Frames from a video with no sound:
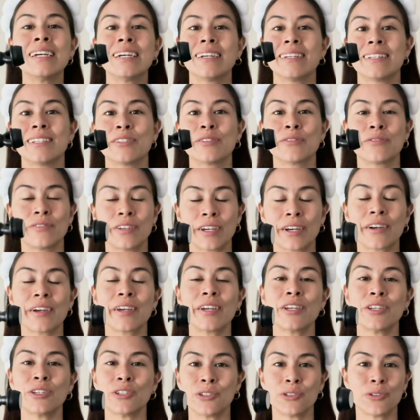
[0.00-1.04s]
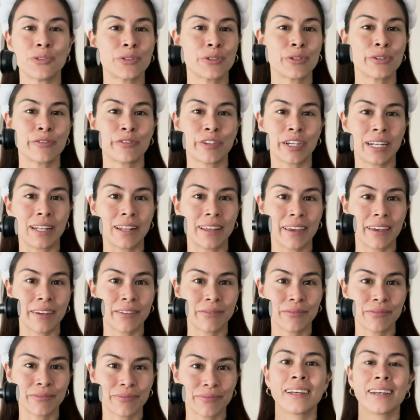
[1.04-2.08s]
it is very user-friendly.
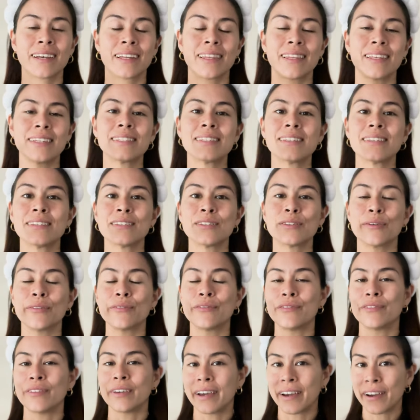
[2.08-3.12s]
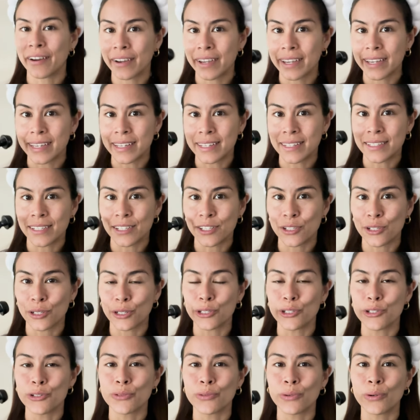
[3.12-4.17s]
This is very easy to
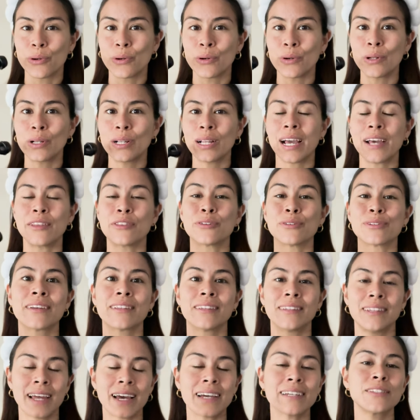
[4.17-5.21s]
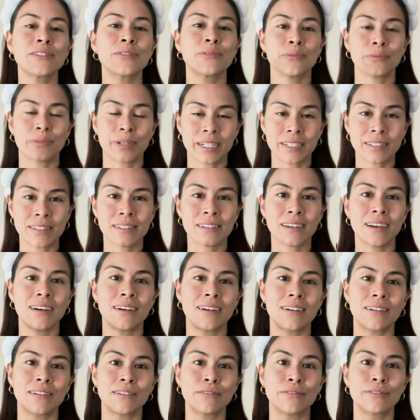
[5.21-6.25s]
control and there's less risk
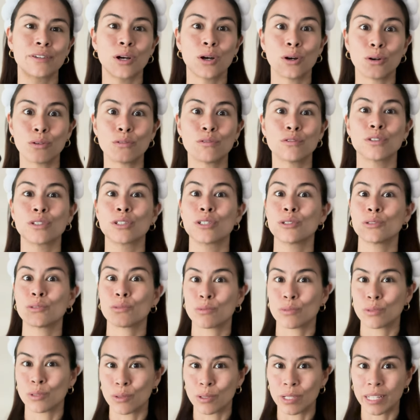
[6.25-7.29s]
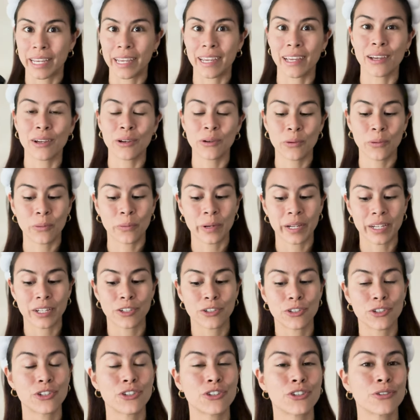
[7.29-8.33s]
of over rolling,
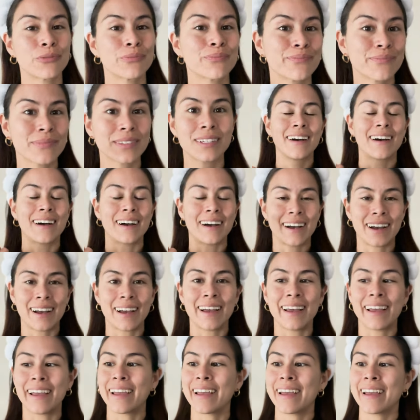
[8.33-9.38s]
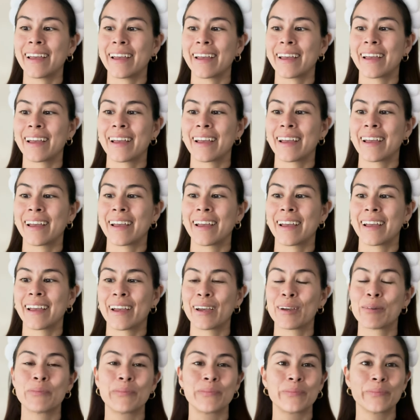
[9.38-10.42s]
which I
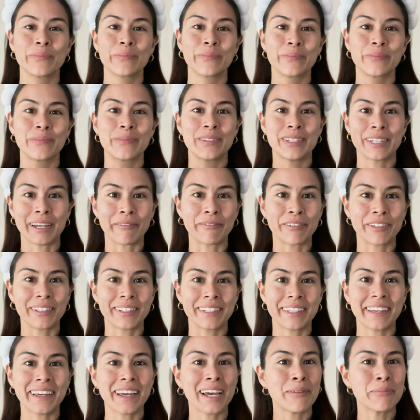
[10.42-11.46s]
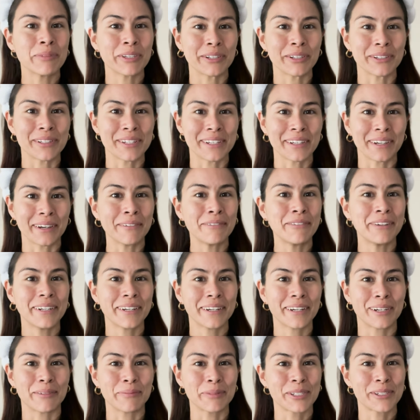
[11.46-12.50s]
definitely am guilty of when it
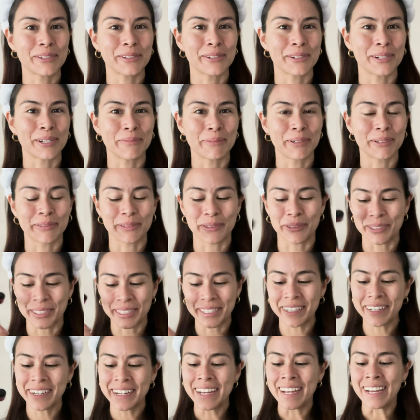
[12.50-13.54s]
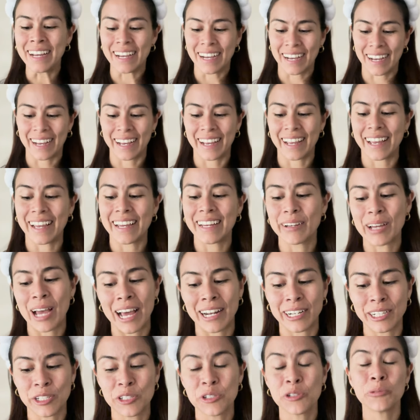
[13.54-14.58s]
comes to the derma roller. I
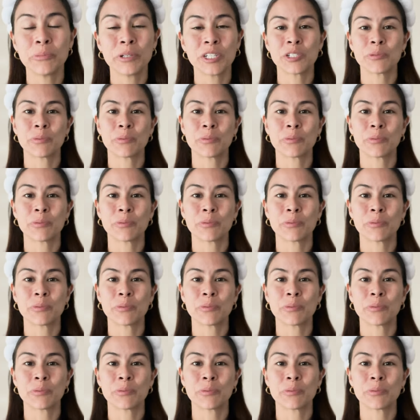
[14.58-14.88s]
added too much